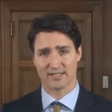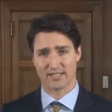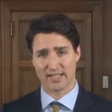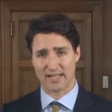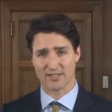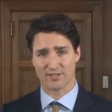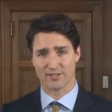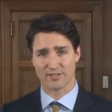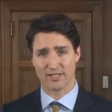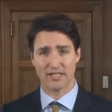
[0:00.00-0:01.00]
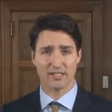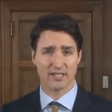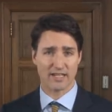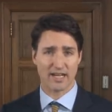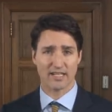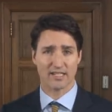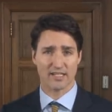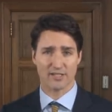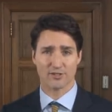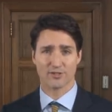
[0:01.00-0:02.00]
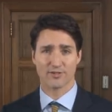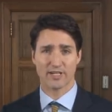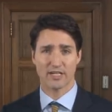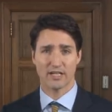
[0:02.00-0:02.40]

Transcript: disasters in Canadian history.